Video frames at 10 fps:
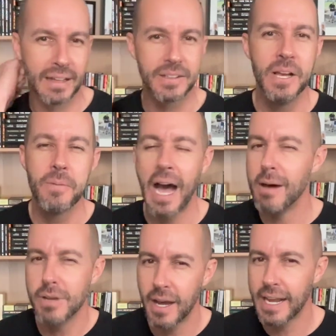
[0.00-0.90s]
Now,
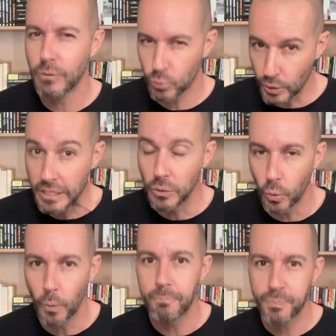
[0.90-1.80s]
I'm not a
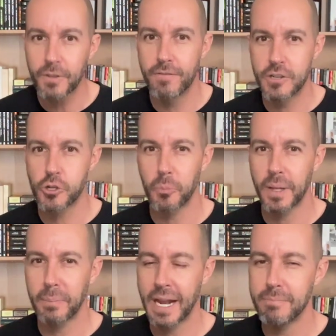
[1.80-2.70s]
real
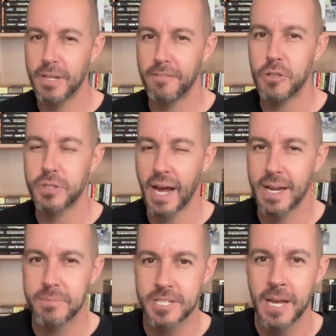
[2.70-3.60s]
fisherman, but I've been a few
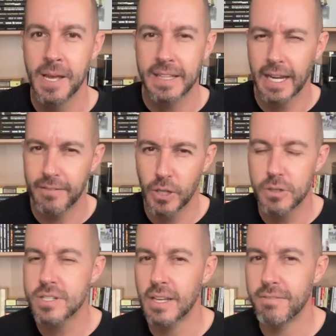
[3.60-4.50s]
times, and I've
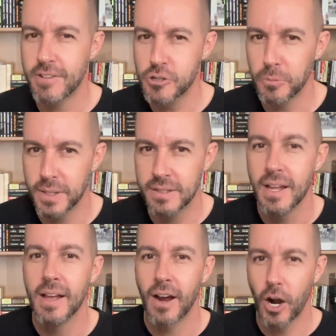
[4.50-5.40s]
noticed that fishermen
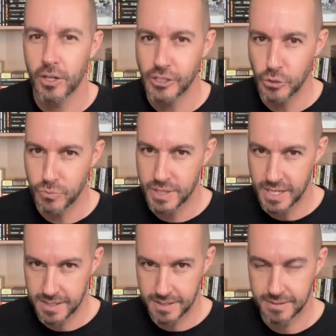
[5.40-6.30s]
are
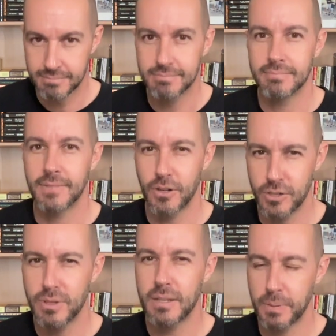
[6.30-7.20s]
unique. They're
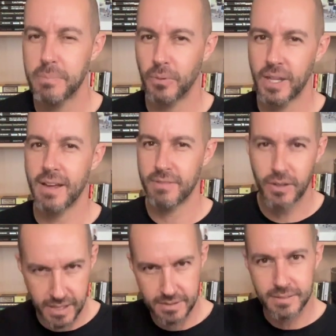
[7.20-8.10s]
unique people. They have
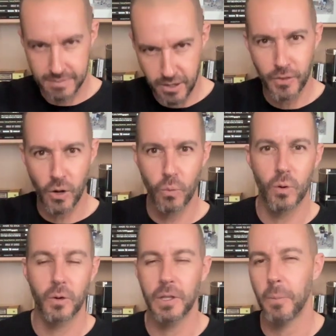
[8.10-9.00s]
they're in their own
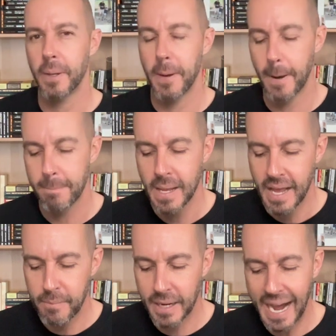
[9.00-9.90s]
world a little bit here.
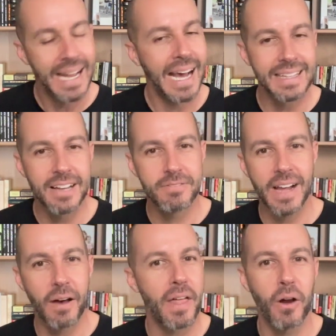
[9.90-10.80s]
But I love
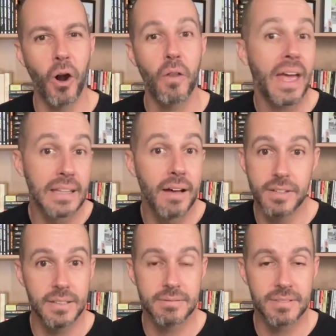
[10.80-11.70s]
how they are. They love
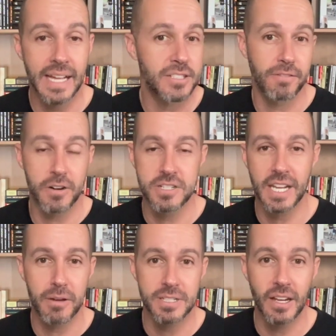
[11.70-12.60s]
it. That's the first
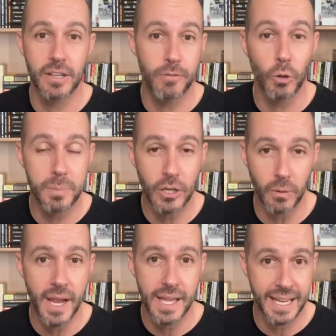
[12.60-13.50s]
thing I would tell you. If you want to be
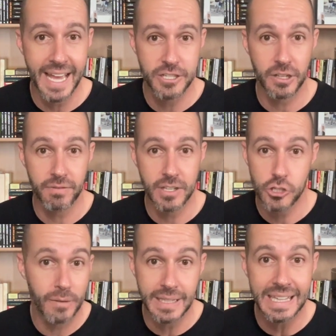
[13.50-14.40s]
great at catching fish,
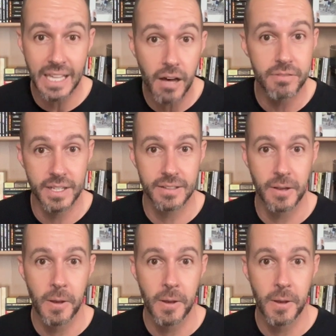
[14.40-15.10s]
you have to love it.